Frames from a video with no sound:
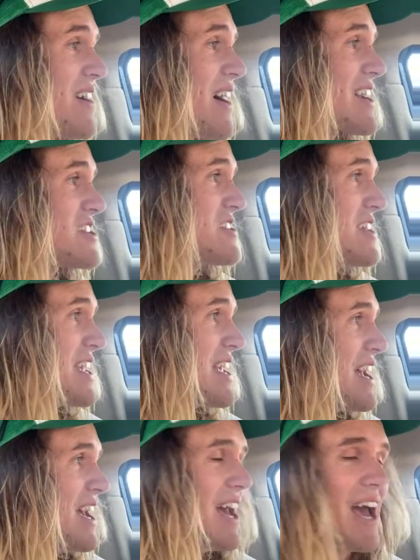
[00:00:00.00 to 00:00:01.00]
I
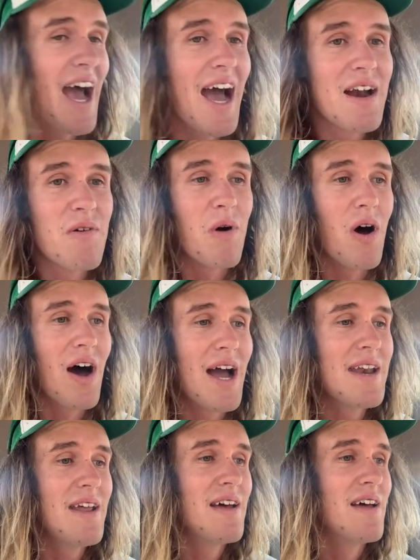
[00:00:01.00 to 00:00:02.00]
actually had a
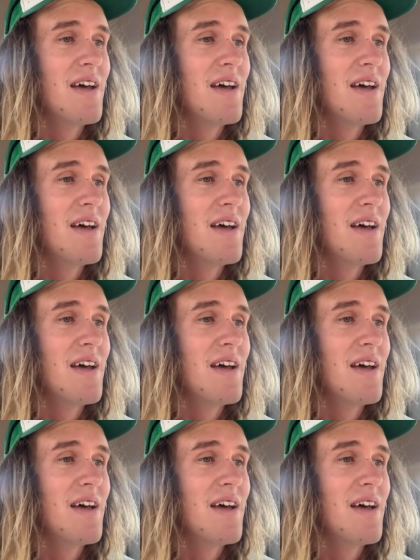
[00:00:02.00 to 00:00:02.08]
ride